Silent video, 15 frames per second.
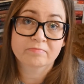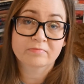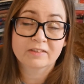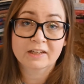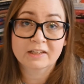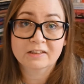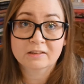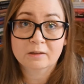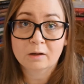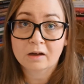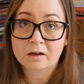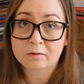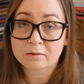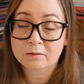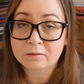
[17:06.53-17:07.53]
that's
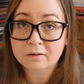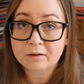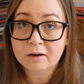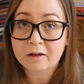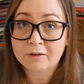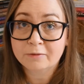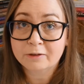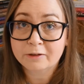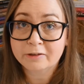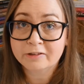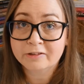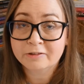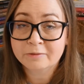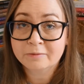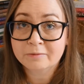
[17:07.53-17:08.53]
how Glan
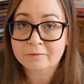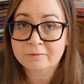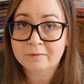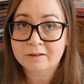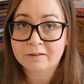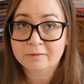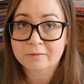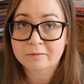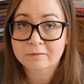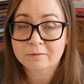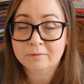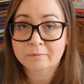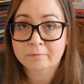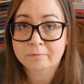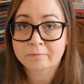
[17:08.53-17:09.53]
works,
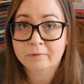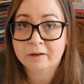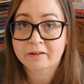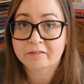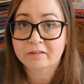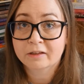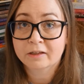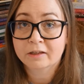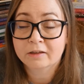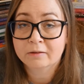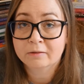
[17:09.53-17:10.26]
I think.